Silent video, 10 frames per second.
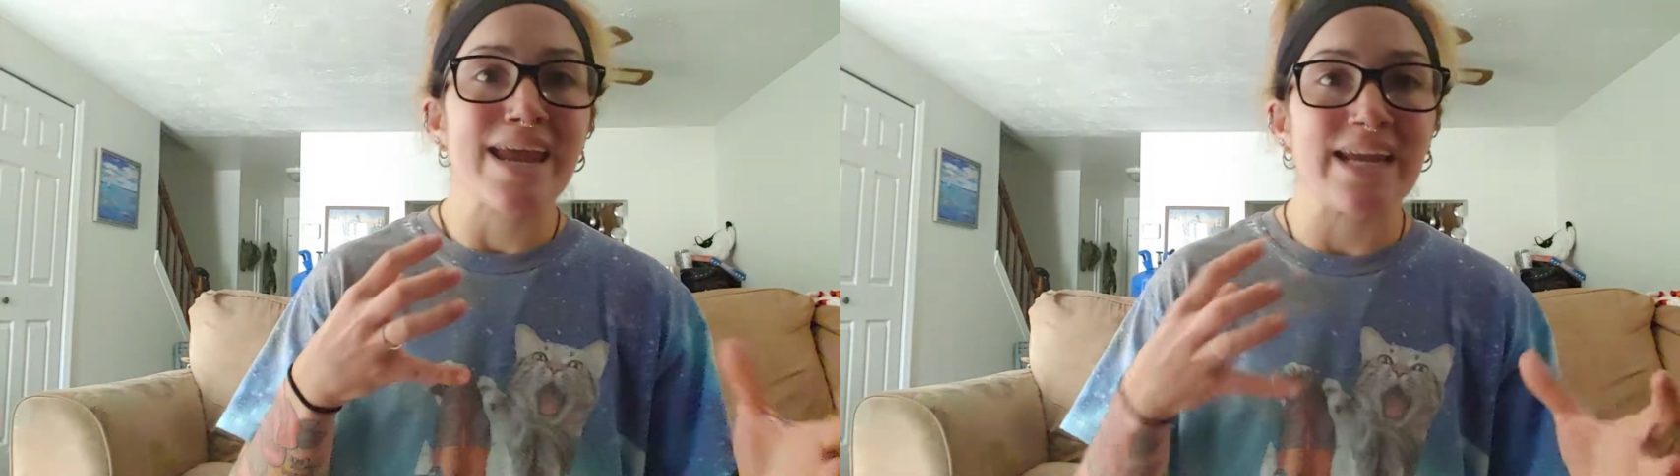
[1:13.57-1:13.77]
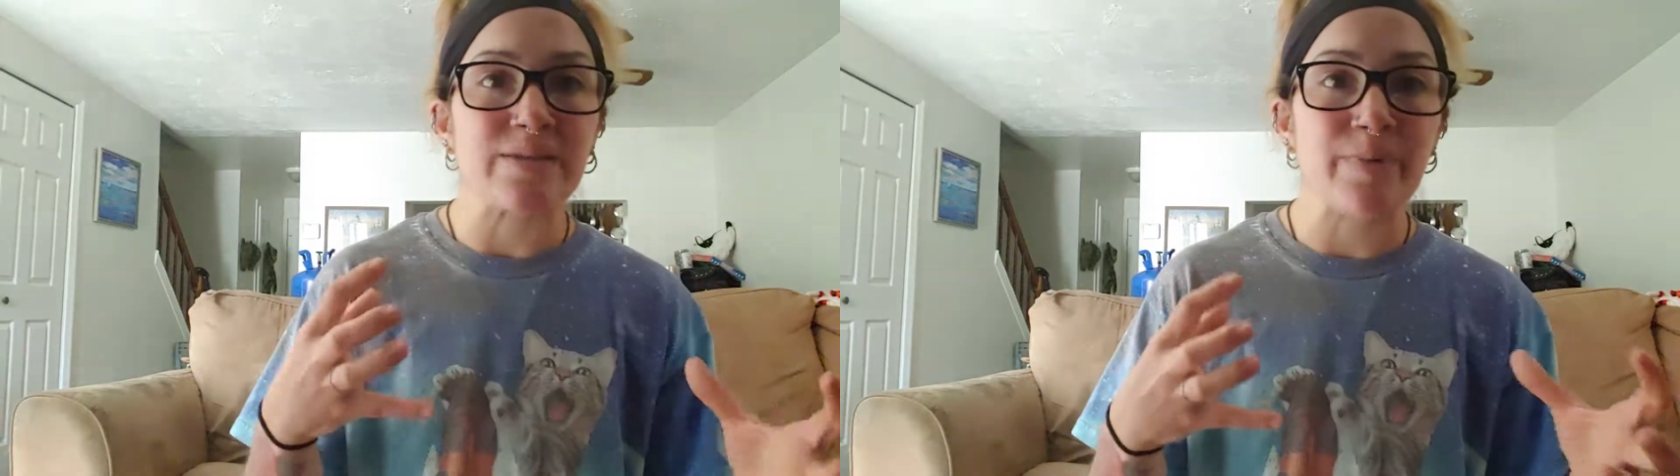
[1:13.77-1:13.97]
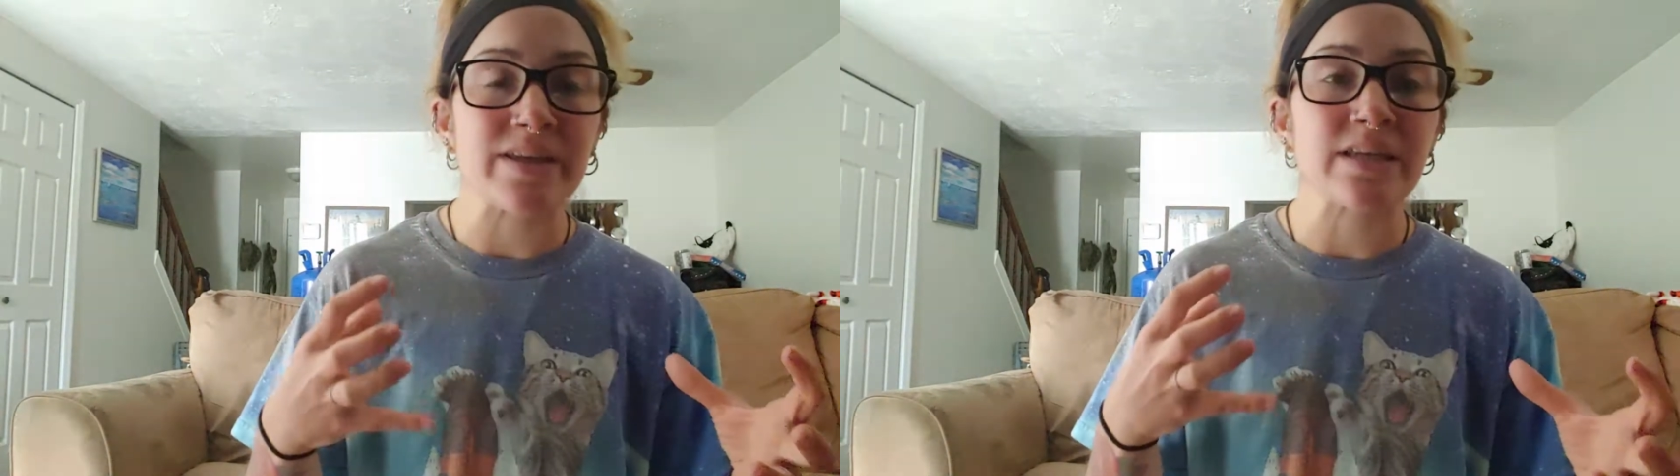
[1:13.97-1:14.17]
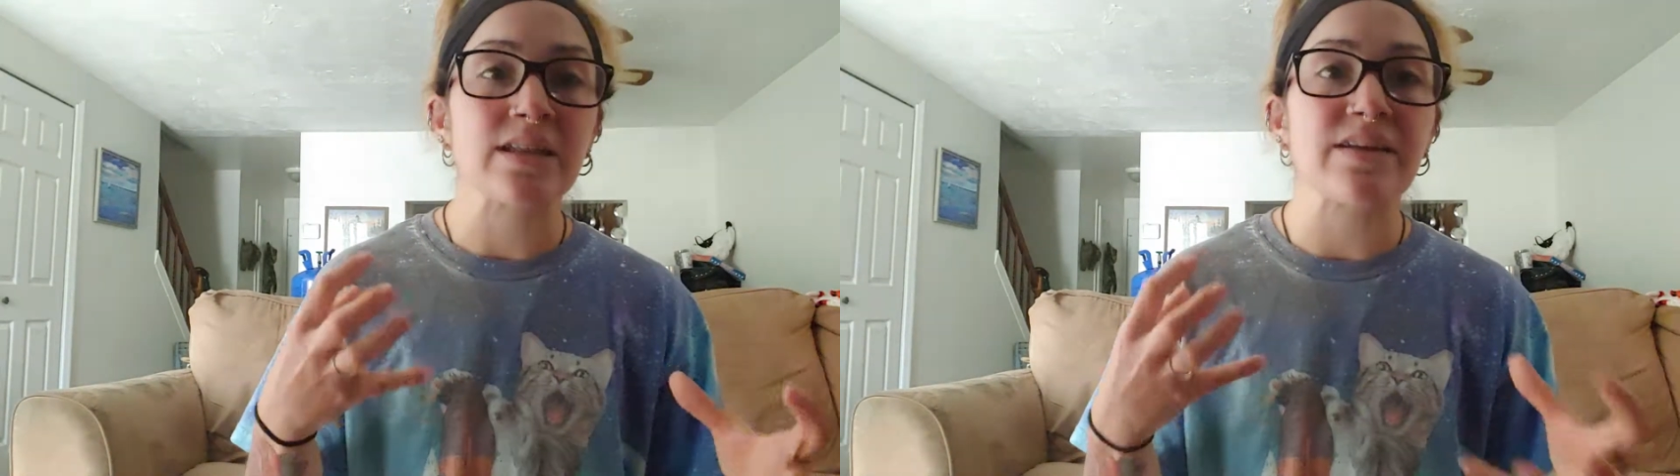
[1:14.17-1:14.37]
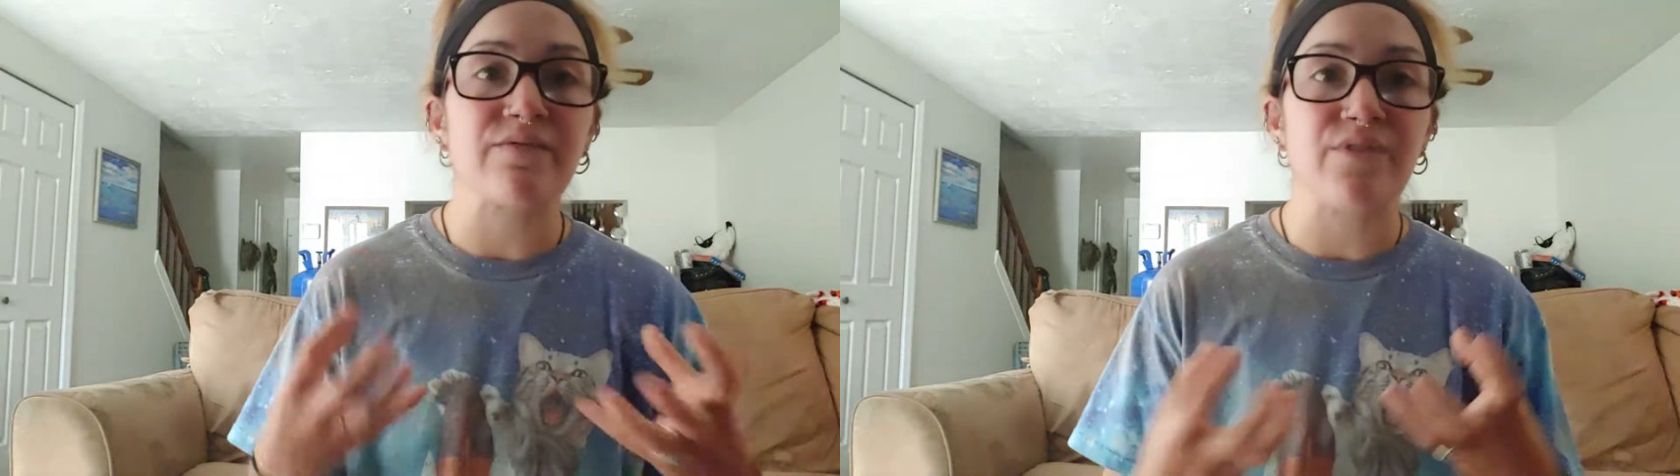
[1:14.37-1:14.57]
It's
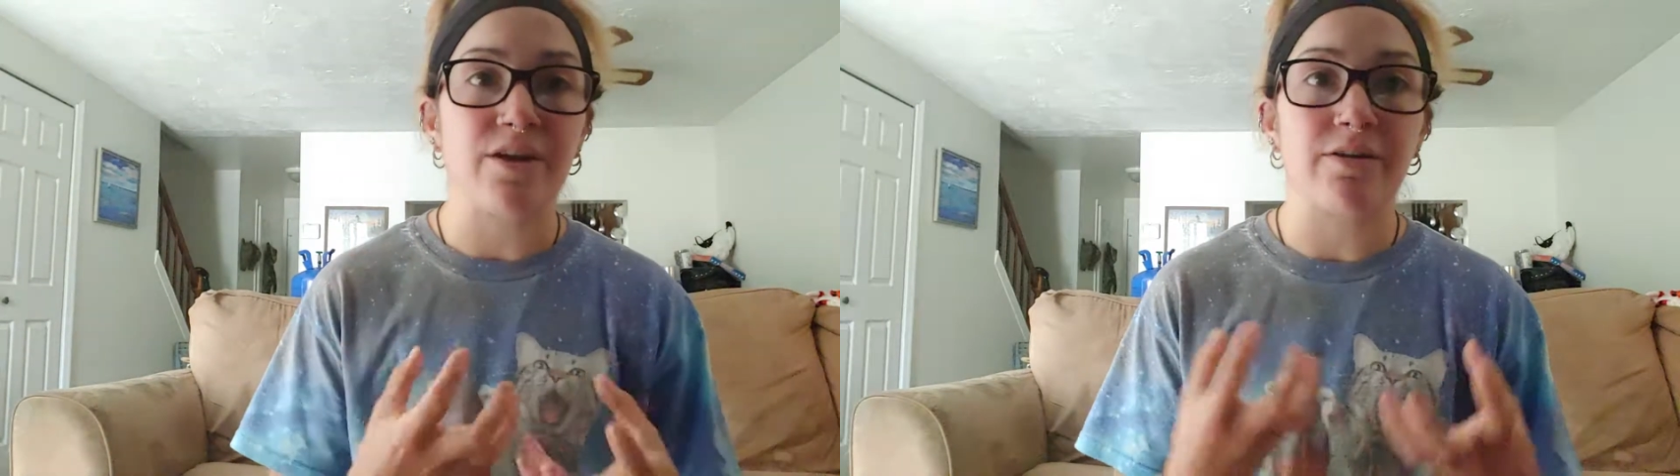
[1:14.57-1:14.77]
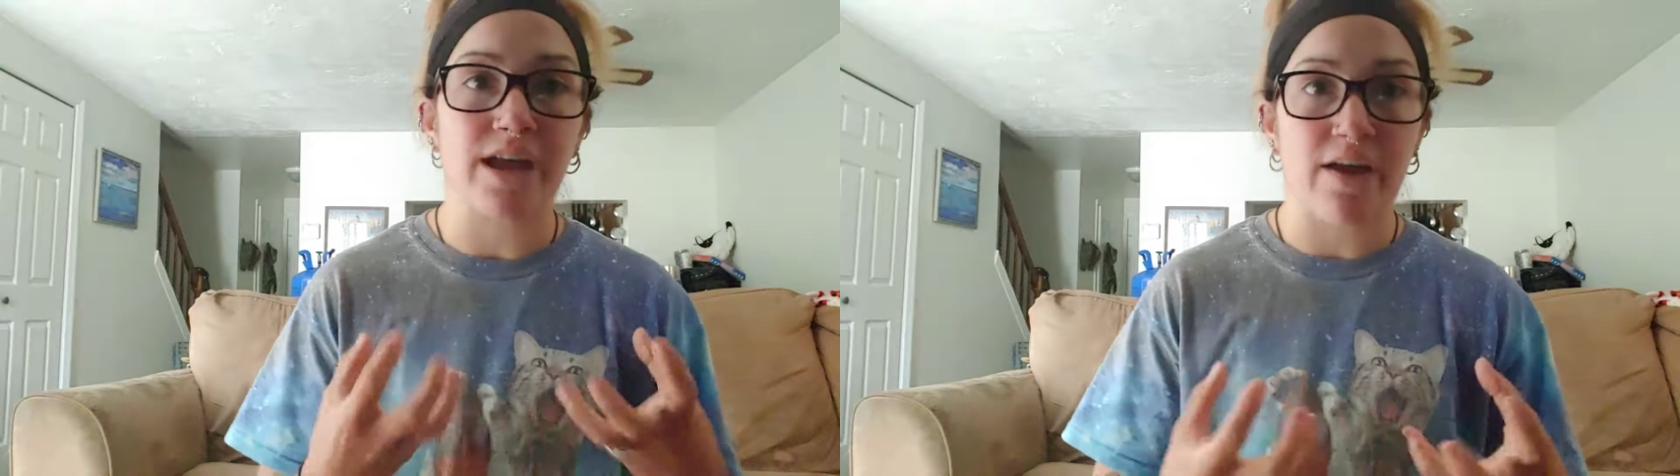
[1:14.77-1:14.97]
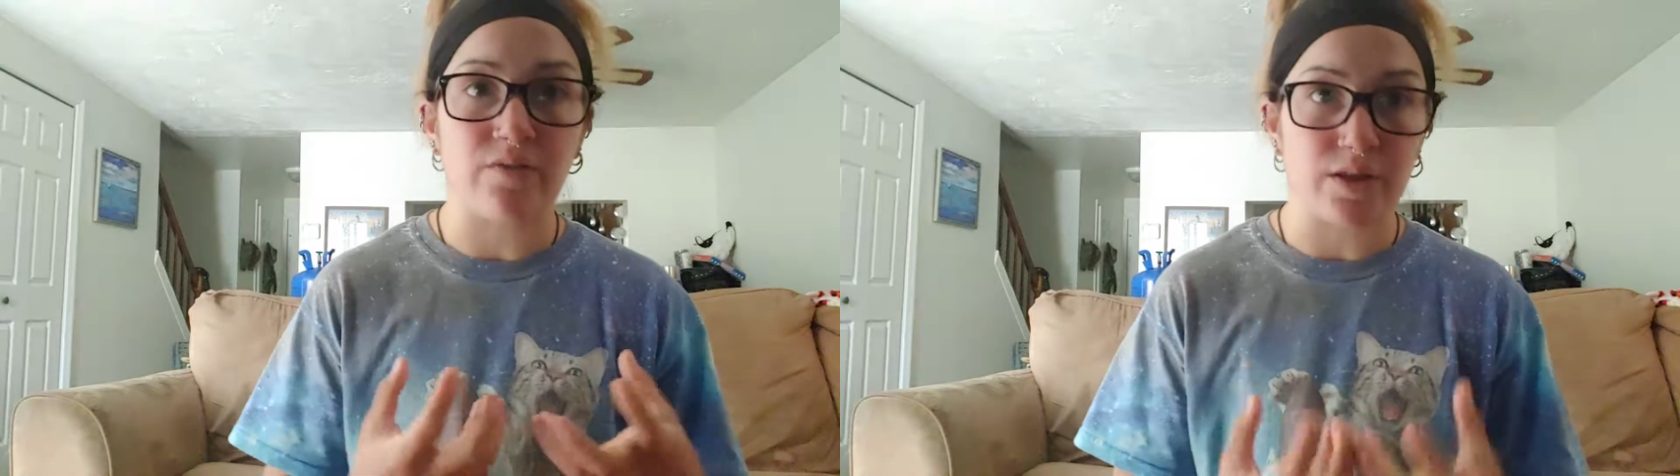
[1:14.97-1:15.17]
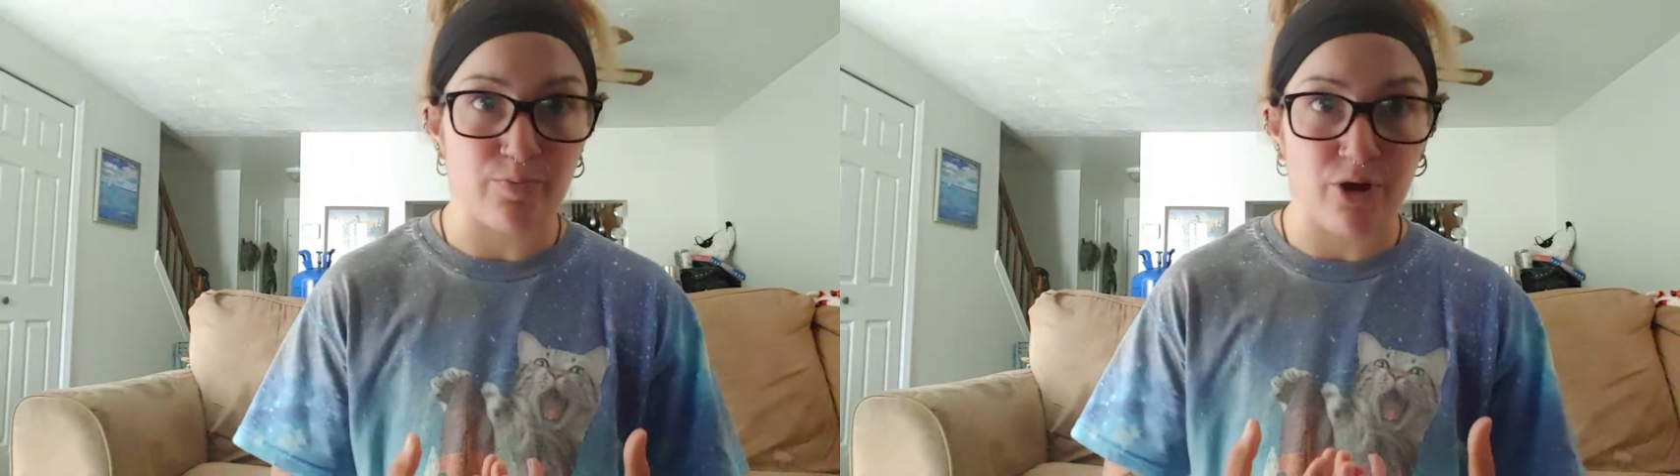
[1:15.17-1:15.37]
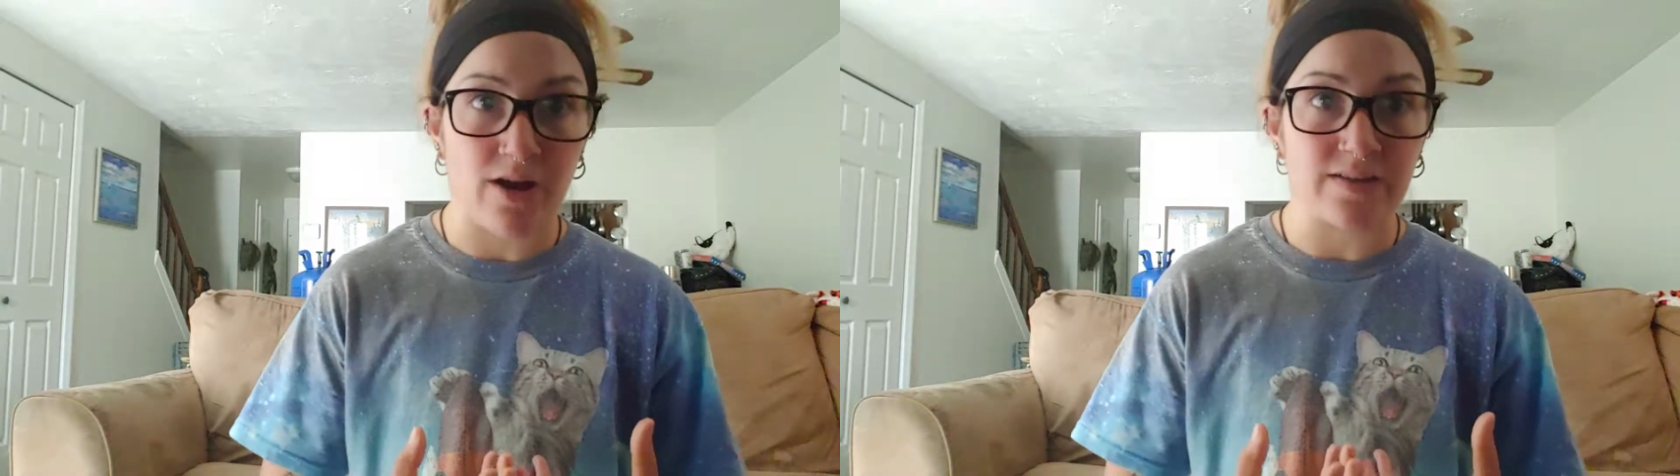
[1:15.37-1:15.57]
basically very heavily
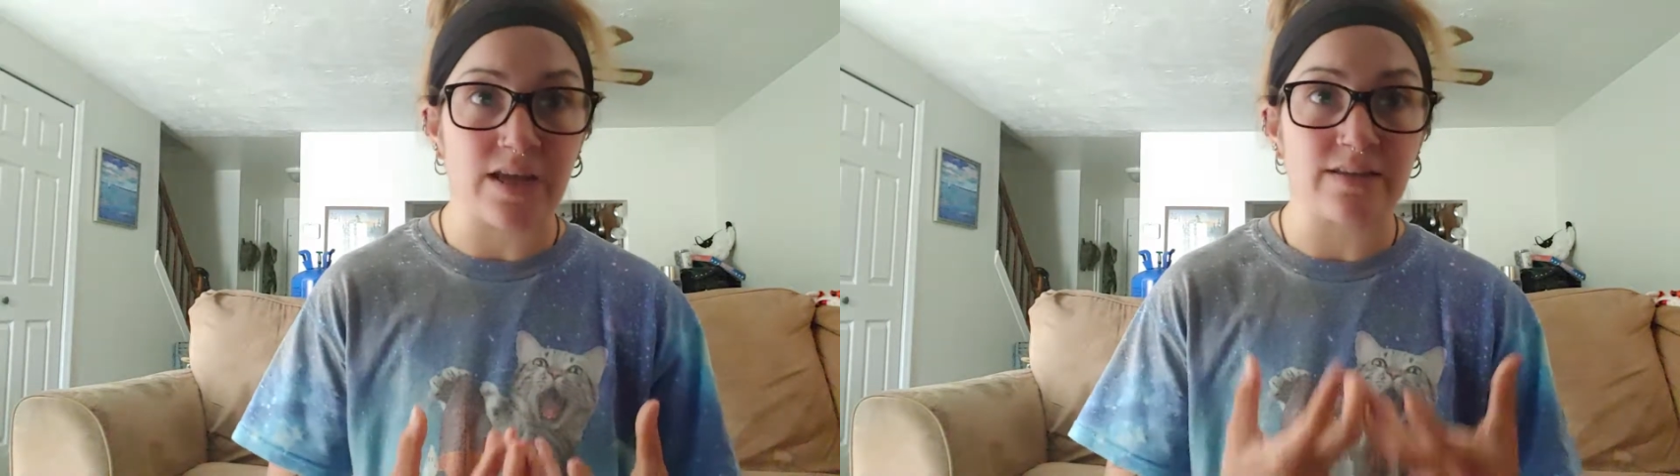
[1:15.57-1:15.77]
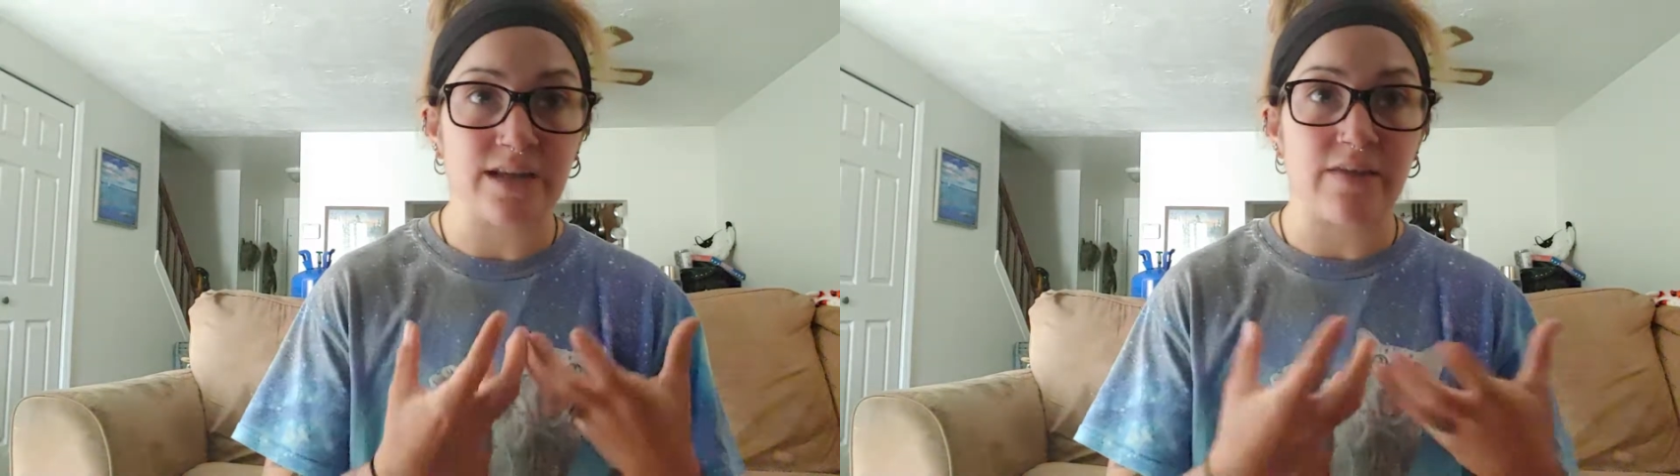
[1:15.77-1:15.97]
processed,